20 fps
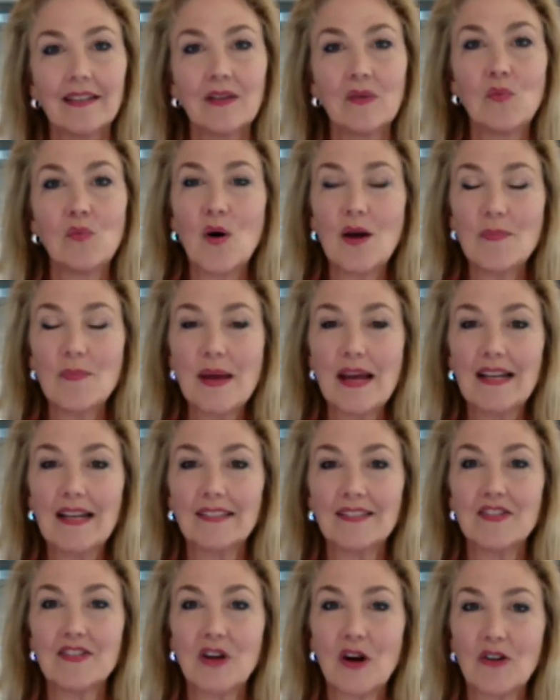One
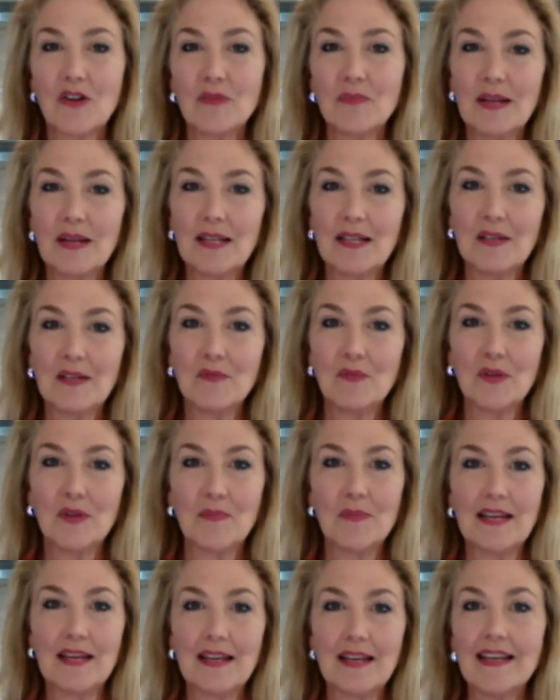man started meeting with
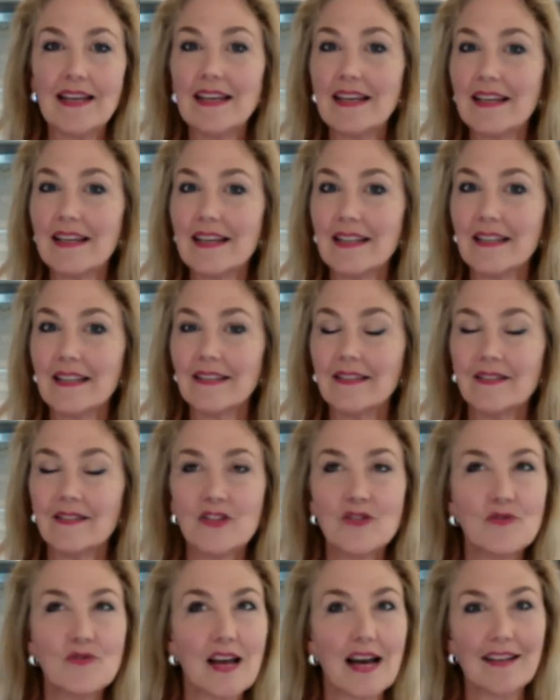me in
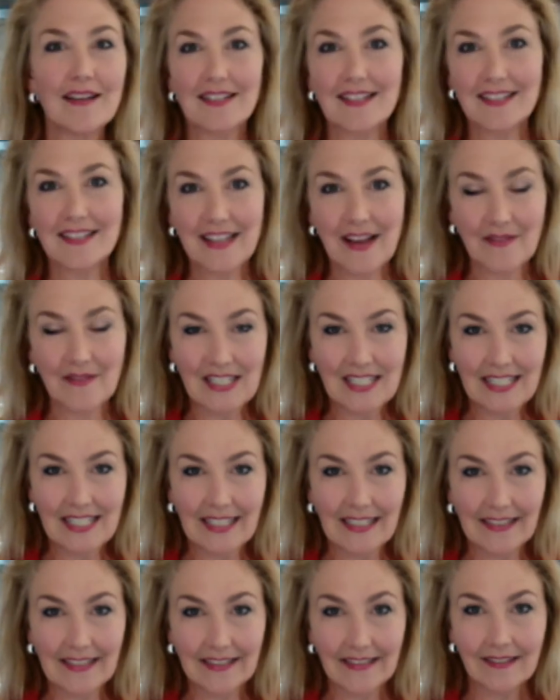
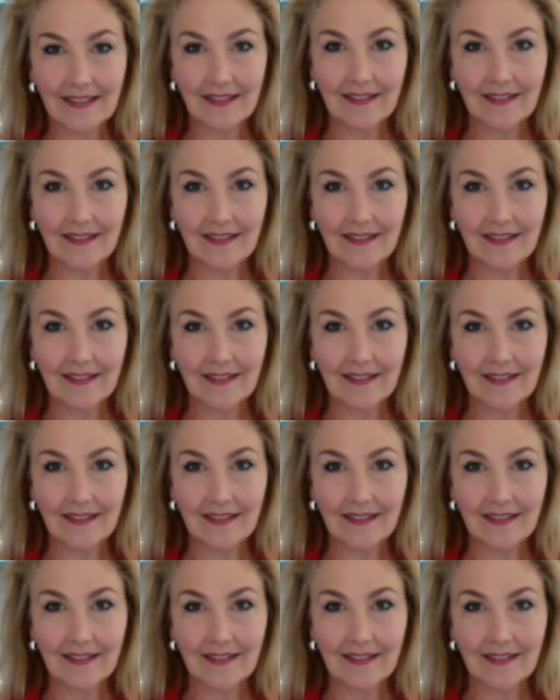2017.